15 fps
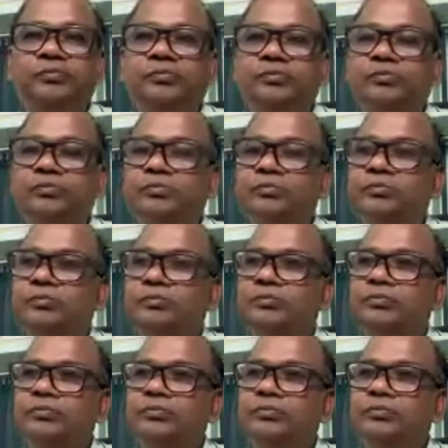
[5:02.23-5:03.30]

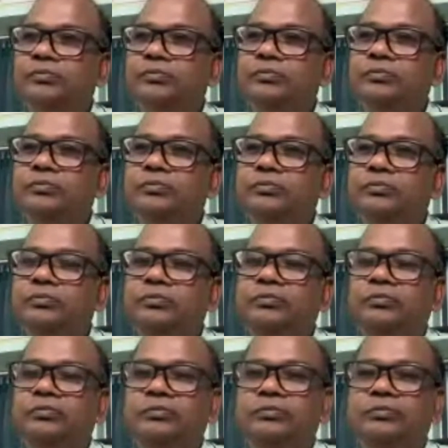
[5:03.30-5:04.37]

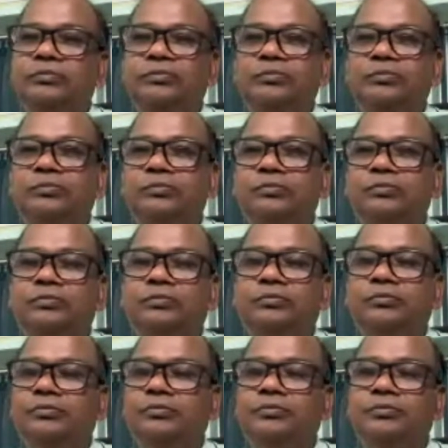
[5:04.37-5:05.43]

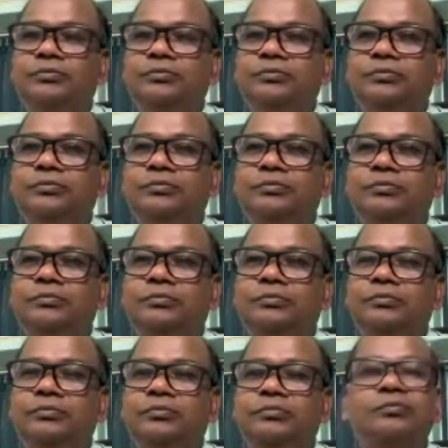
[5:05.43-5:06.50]

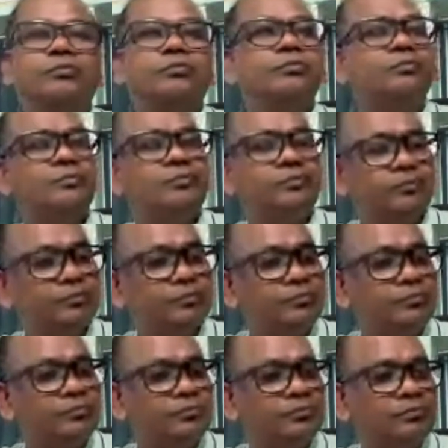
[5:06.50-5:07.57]

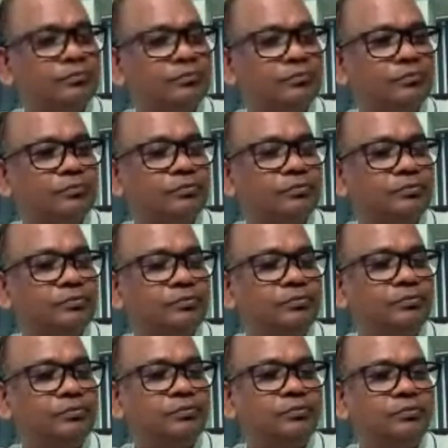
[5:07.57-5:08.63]

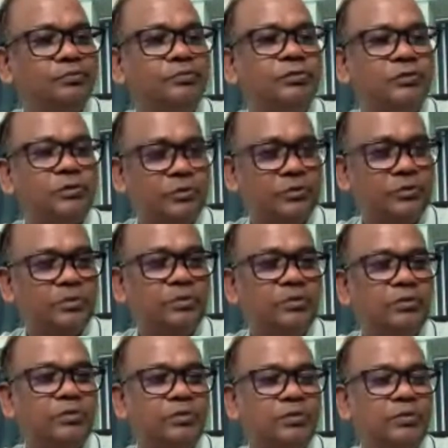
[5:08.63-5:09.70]
The person shown says nothing.